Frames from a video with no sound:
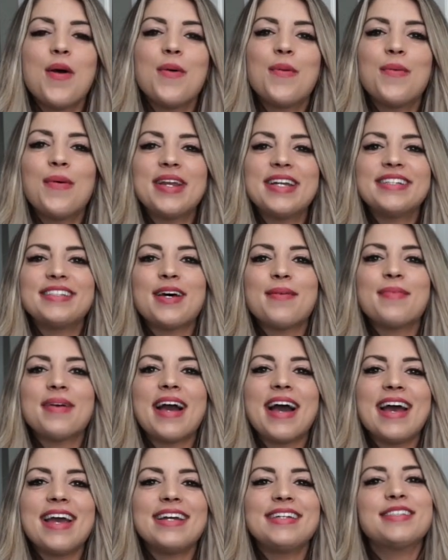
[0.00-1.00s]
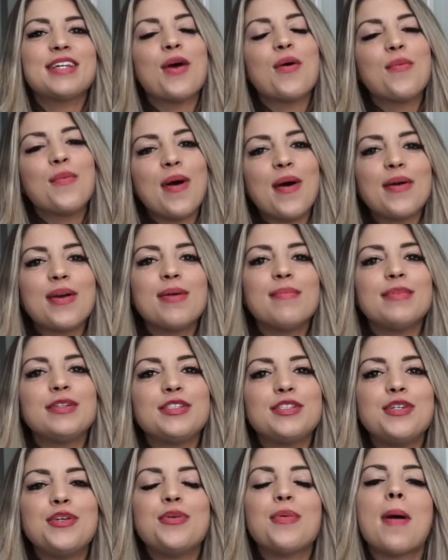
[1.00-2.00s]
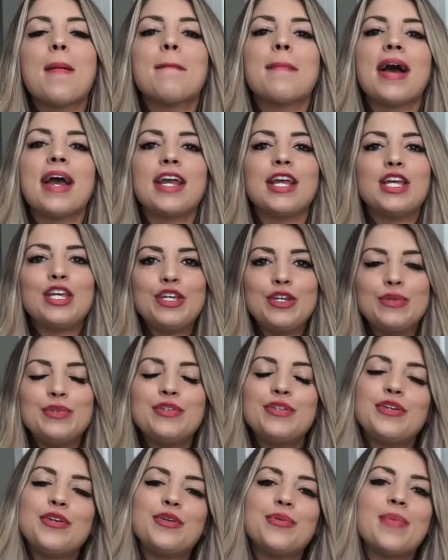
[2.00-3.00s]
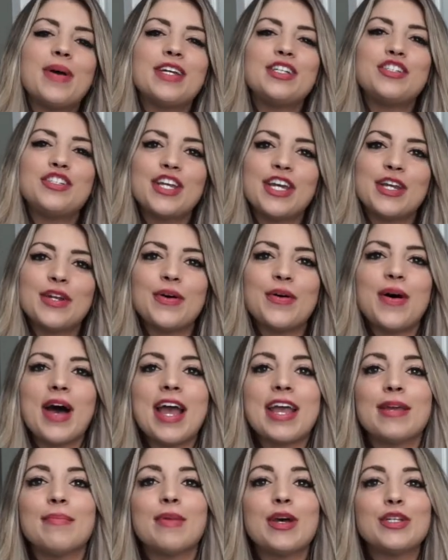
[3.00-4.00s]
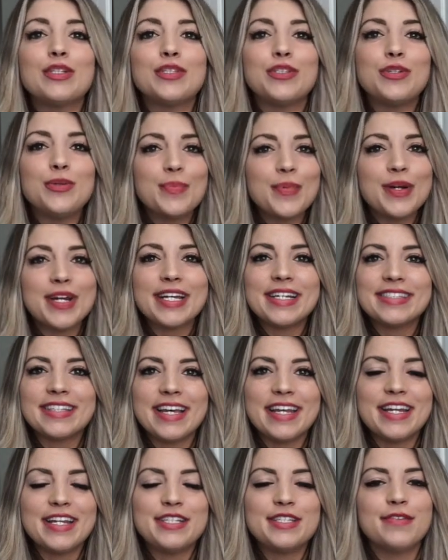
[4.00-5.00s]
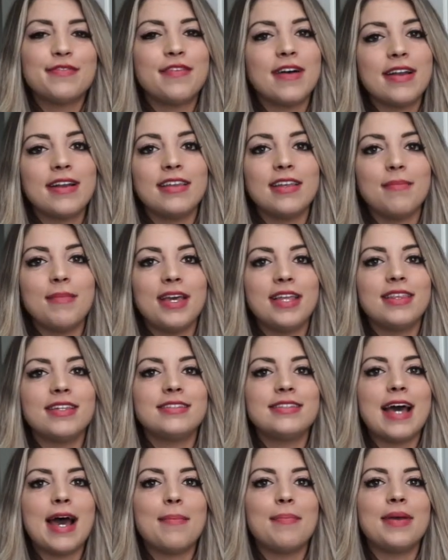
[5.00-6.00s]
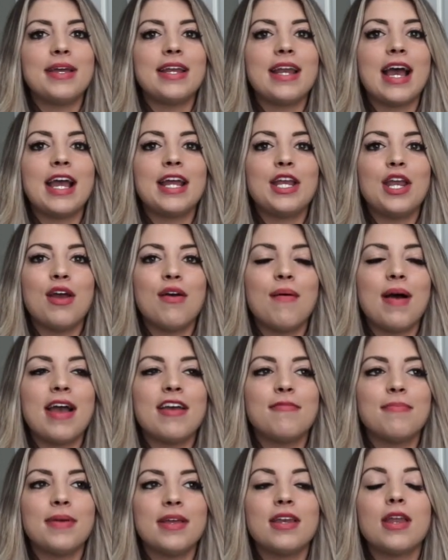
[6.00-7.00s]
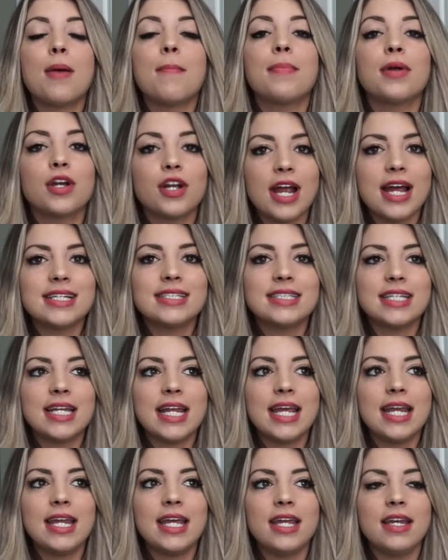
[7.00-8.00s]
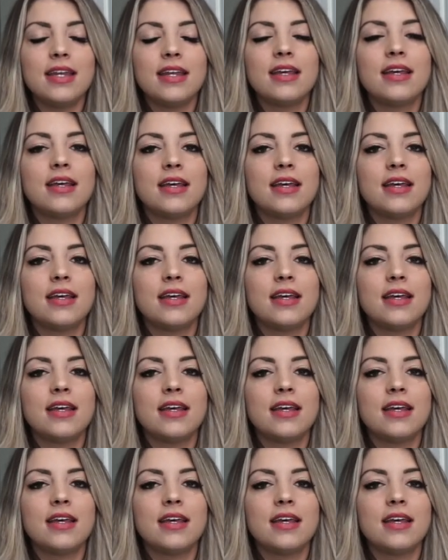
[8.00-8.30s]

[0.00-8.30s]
What is up, guys? Welcome to my YouTube channel. I am super excited to finally make this happen. I know I've been procrastinating